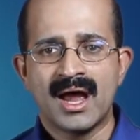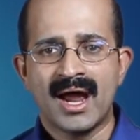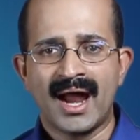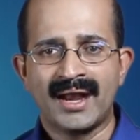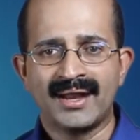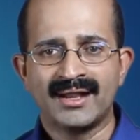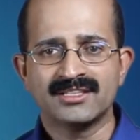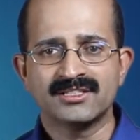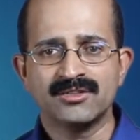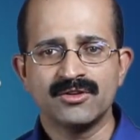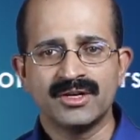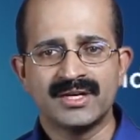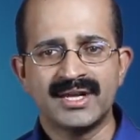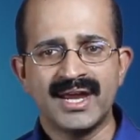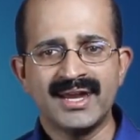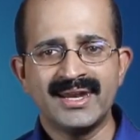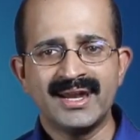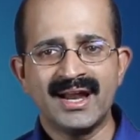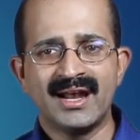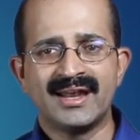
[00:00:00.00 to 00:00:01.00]
and also a
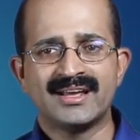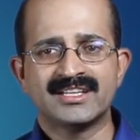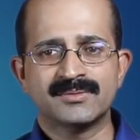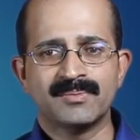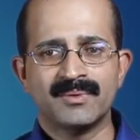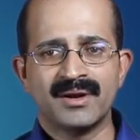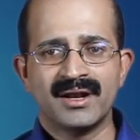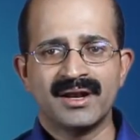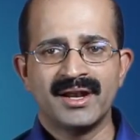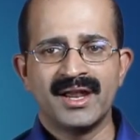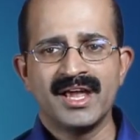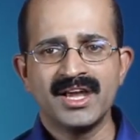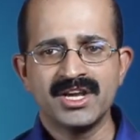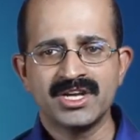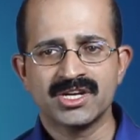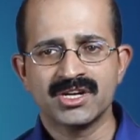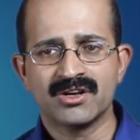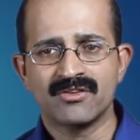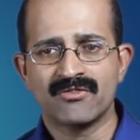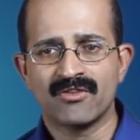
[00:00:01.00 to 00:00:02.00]
detailed
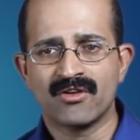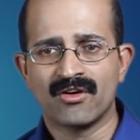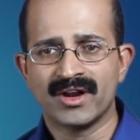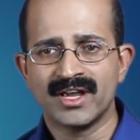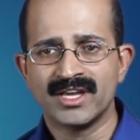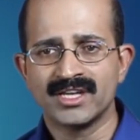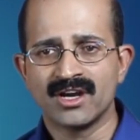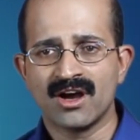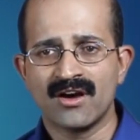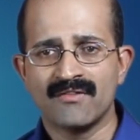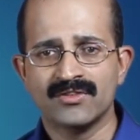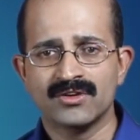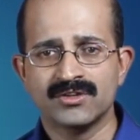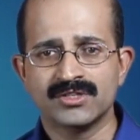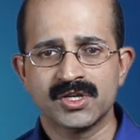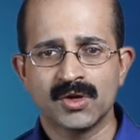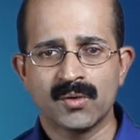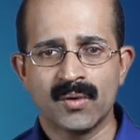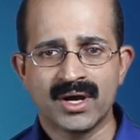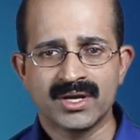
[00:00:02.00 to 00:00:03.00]
explanation for each of
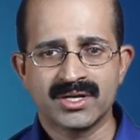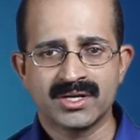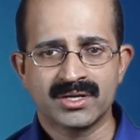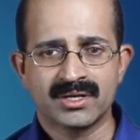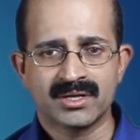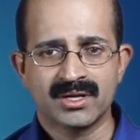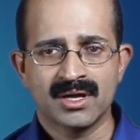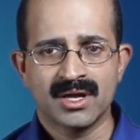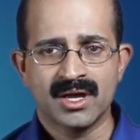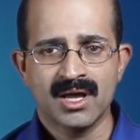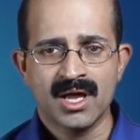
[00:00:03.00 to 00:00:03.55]
those questions.